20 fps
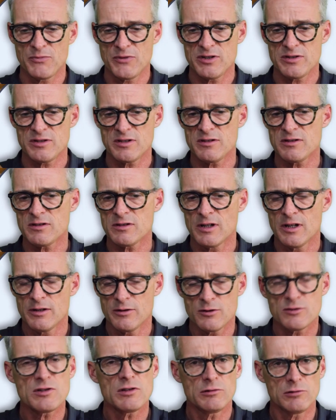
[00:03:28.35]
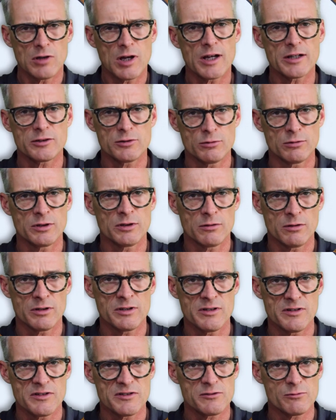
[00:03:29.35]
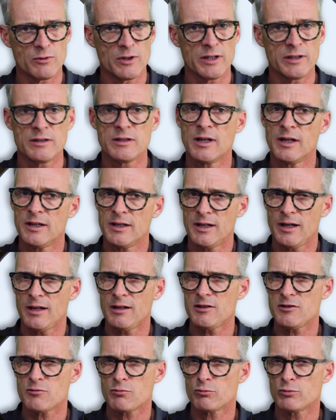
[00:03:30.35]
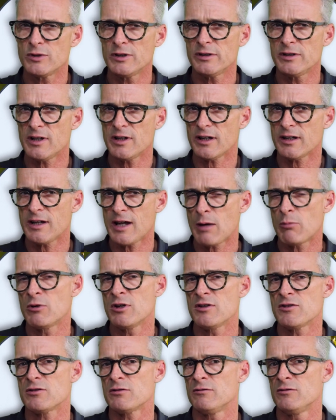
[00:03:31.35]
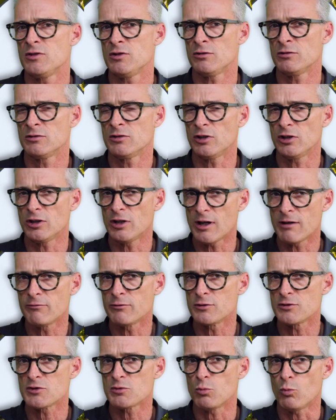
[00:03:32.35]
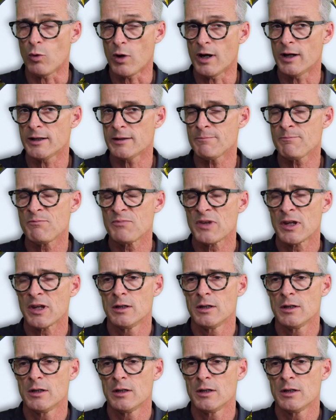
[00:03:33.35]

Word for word: This is there's a lot going on in this wine, and it's really a Cabernet Sauvignon lover's wine,